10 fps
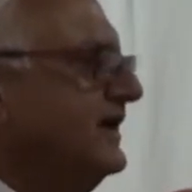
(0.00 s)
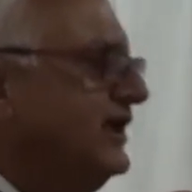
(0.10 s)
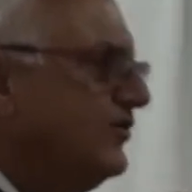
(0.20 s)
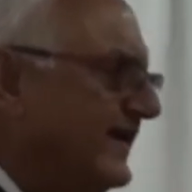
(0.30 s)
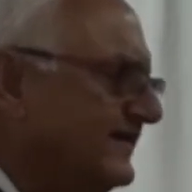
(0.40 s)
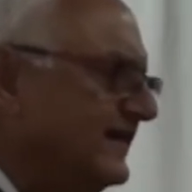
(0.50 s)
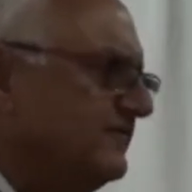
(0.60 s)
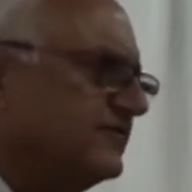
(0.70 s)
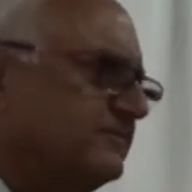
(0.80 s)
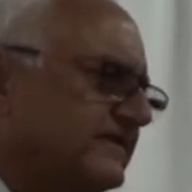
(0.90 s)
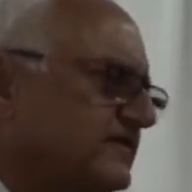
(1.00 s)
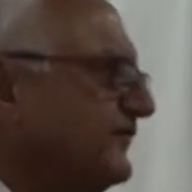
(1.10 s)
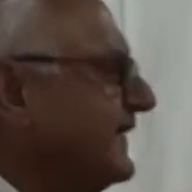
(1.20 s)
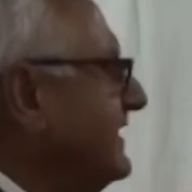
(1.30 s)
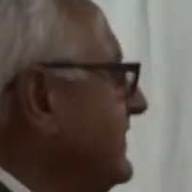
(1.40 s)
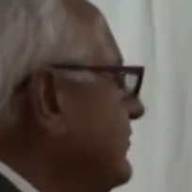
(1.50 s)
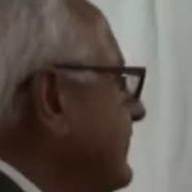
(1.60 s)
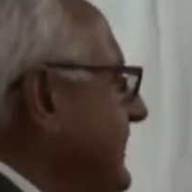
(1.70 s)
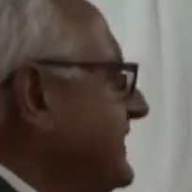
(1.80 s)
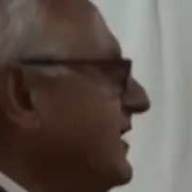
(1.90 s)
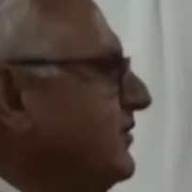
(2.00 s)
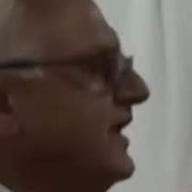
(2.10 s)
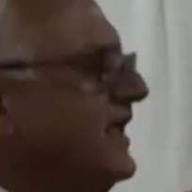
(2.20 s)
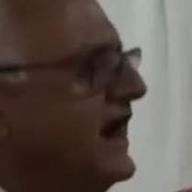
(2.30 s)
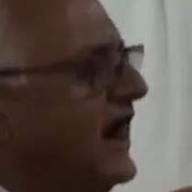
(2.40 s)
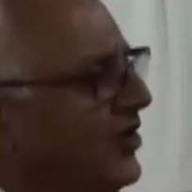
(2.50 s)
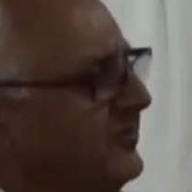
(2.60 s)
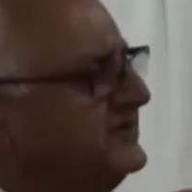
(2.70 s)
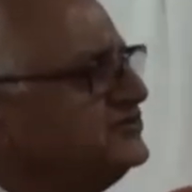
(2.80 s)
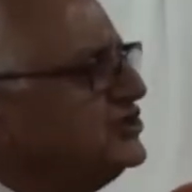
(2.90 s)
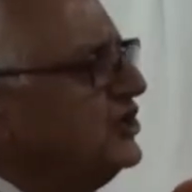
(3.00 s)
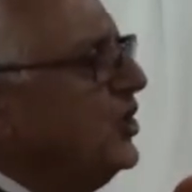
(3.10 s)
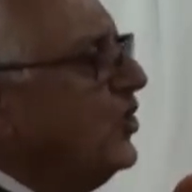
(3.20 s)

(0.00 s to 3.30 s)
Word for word: He went there specifically to find out how much